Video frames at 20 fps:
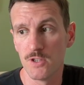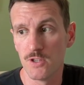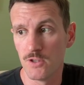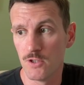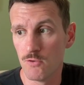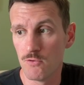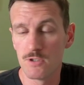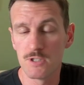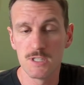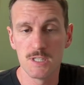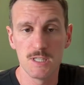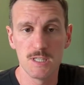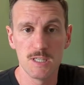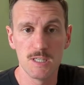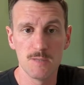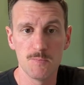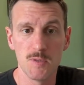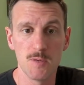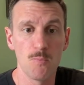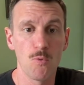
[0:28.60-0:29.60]
you
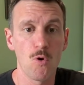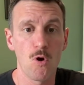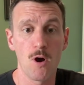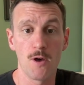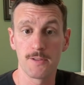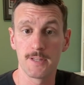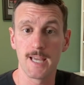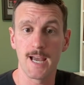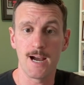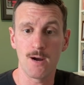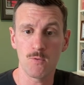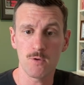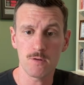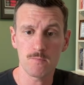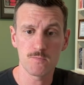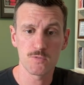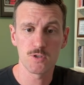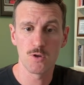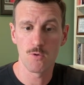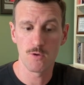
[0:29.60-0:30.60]
see people on the hour,
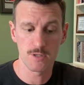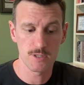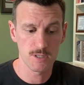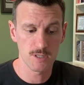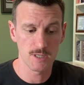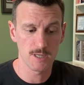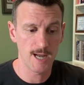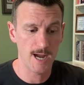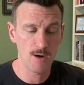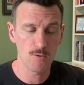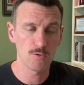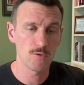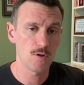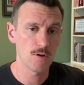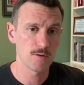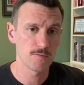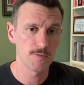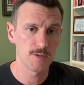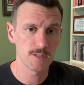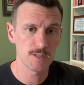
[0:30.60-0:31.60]
so it's an
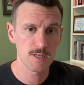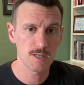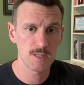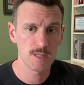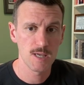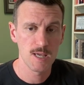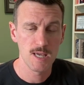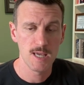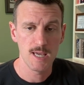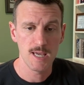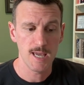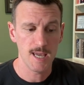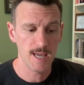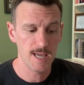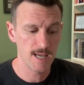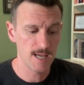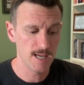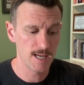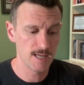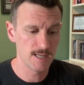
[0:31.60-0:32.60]
hour-long visit,
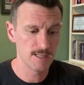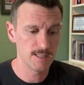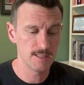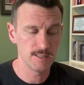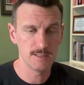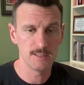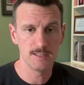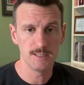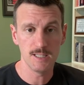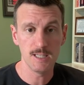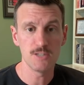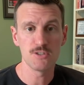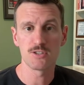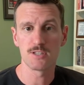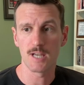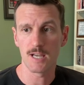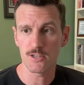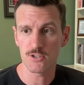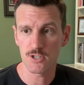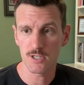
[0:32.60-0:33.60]
and each
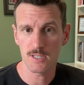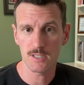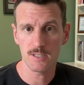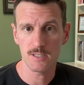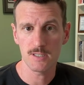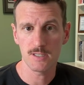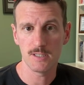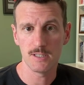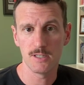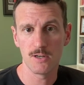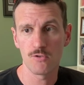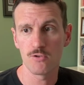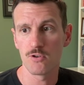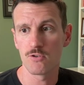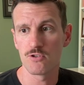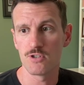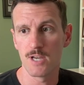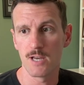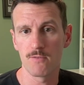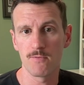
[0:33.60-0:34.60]
session, you're
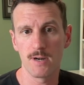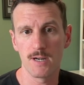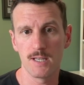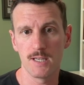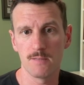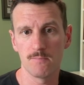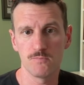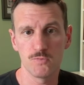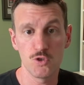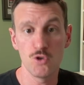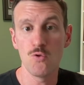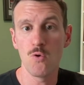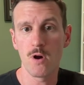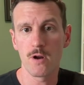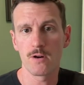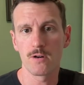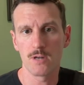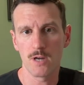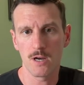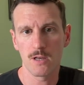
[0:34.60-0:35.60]
generating
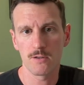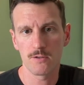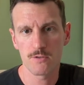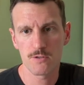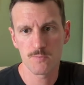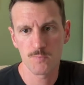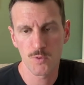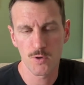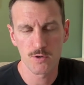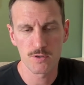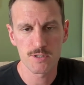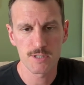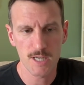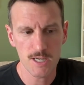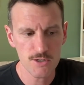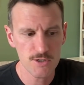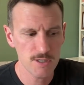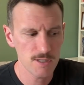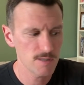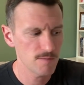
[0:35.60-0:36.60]
$200 per
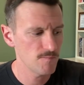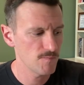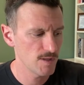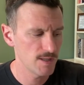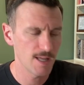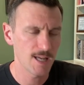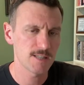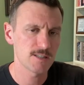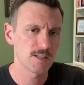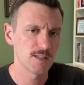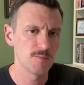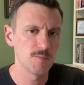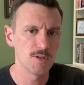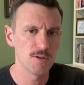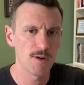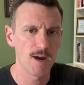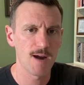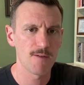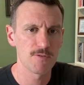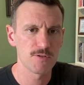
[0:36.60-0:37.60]
session, then that's going to be
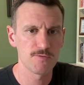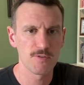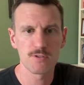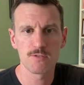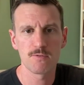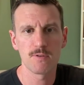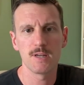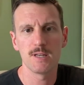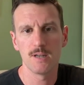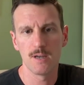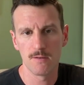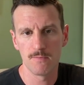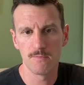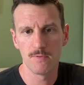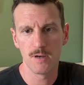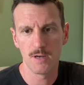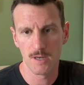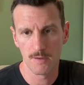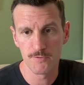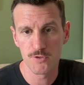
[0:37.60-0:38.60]
your average visit rate
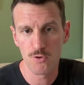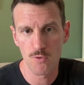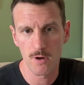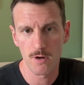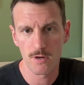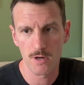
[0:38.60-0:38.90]
of $200.